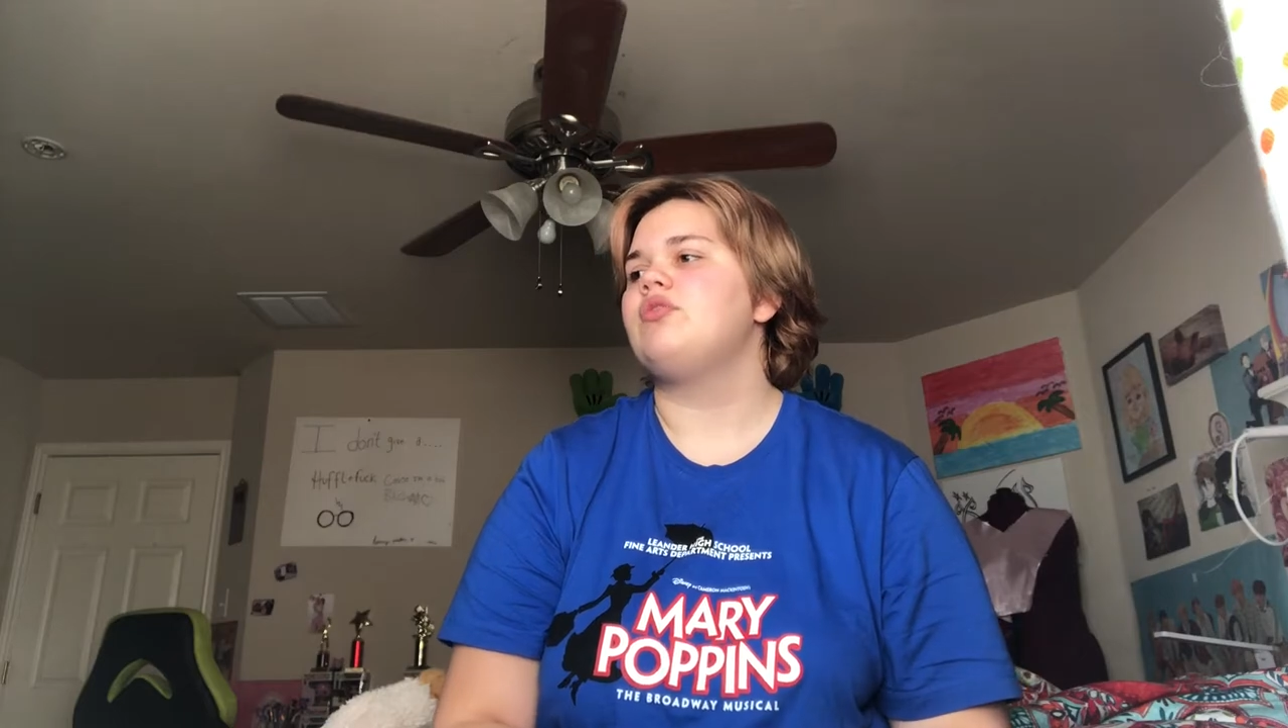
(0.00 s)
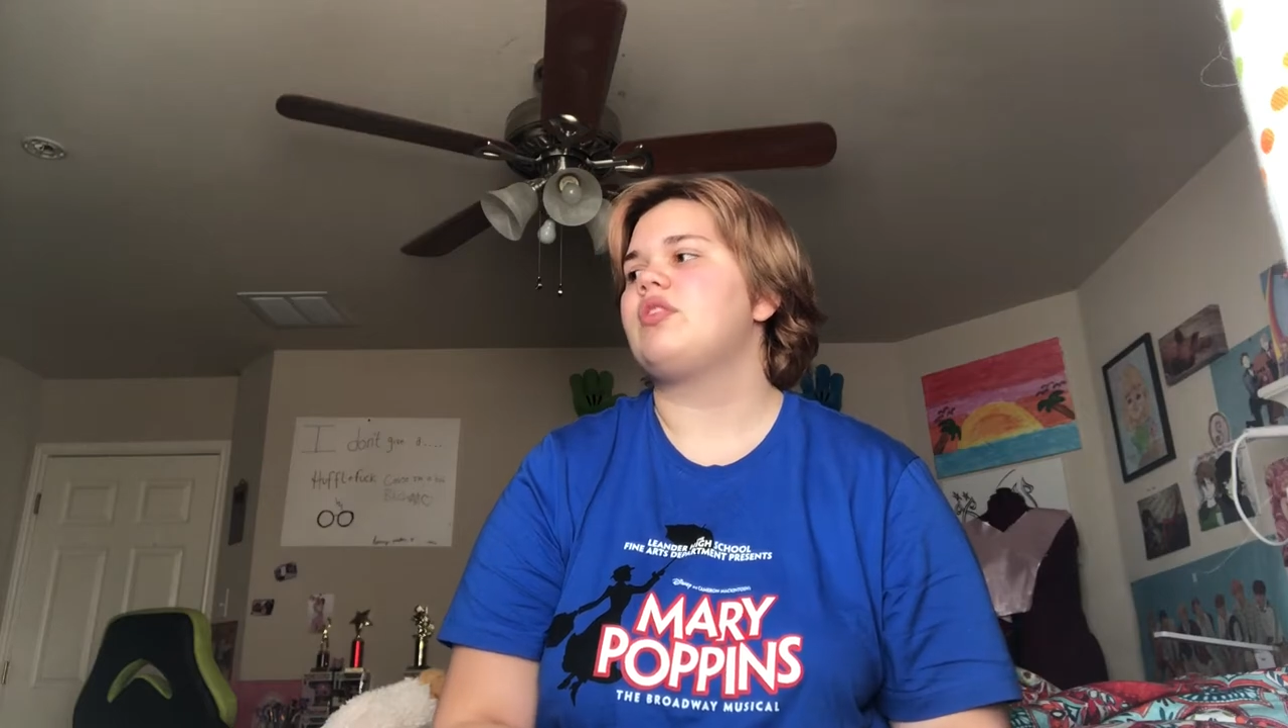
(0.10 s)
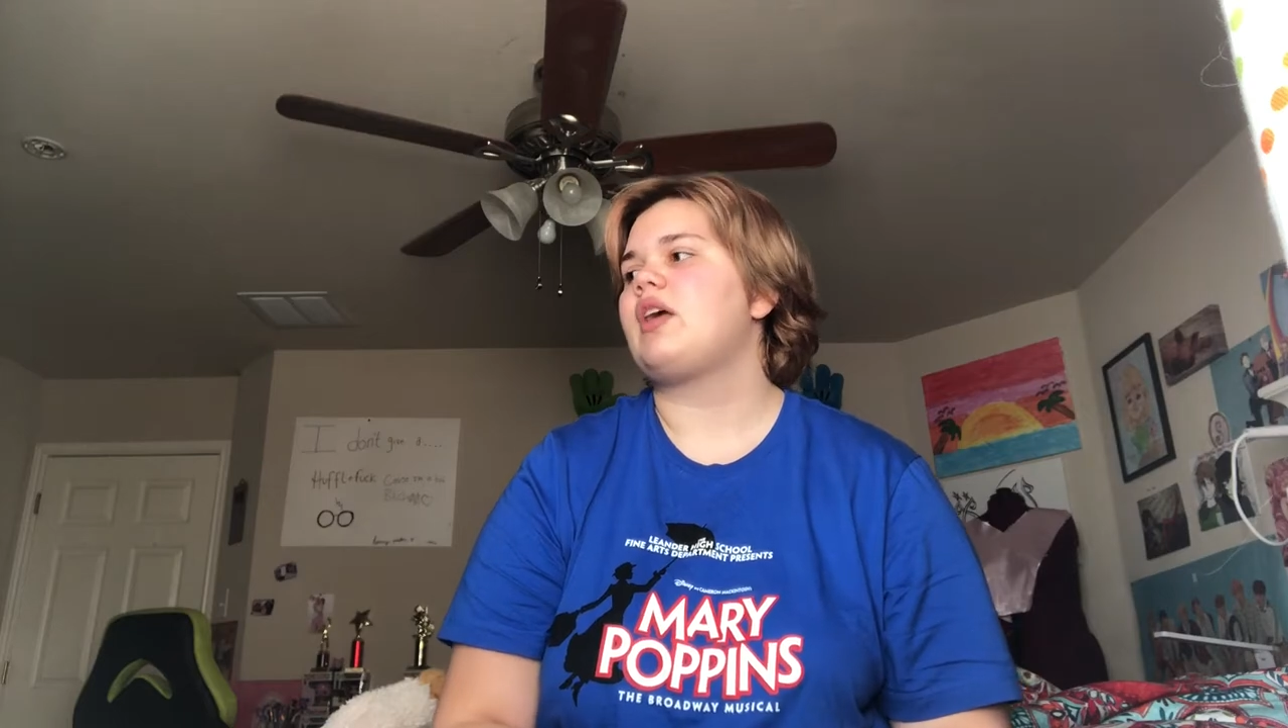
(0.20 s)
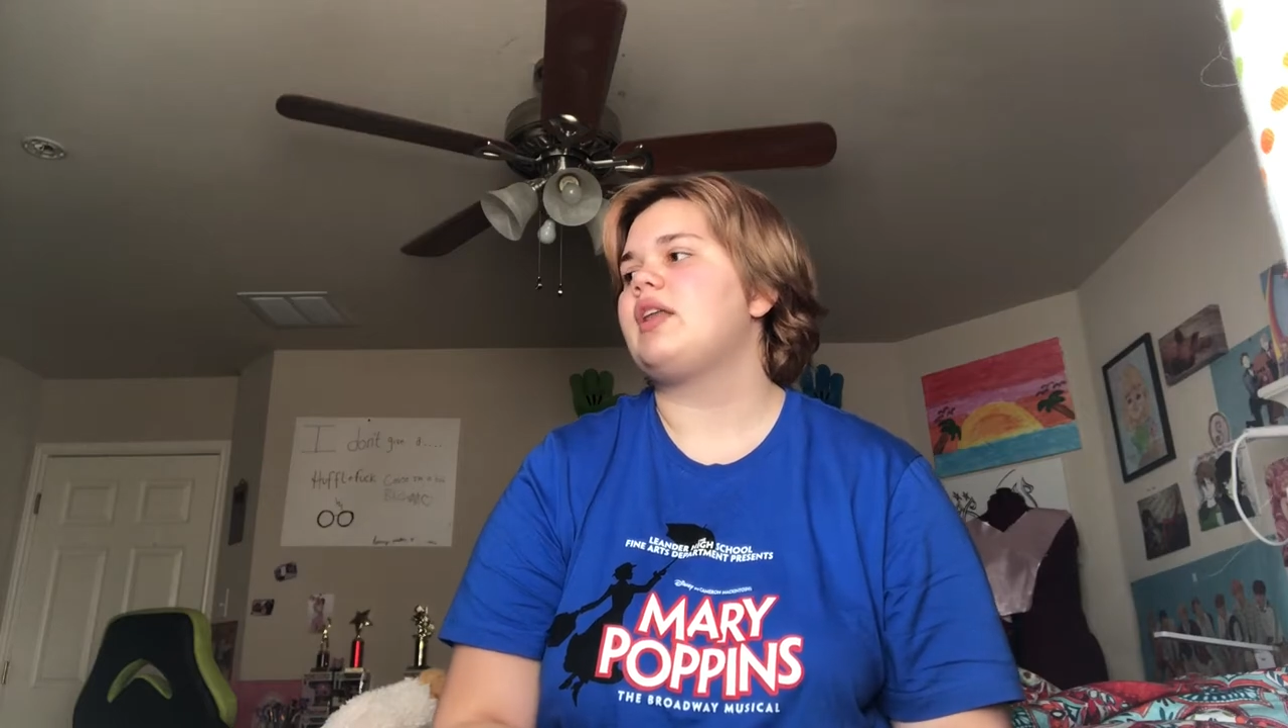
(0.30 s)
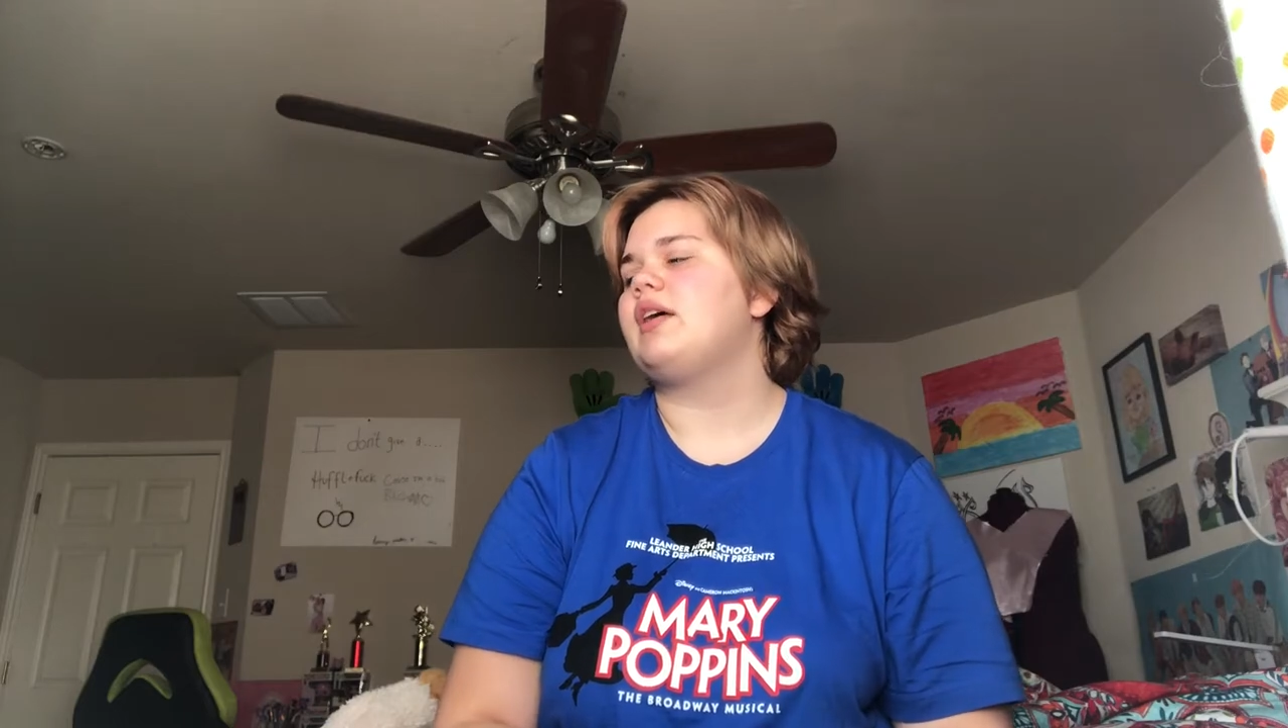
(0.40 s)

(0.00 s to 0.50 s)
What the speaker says: just kind of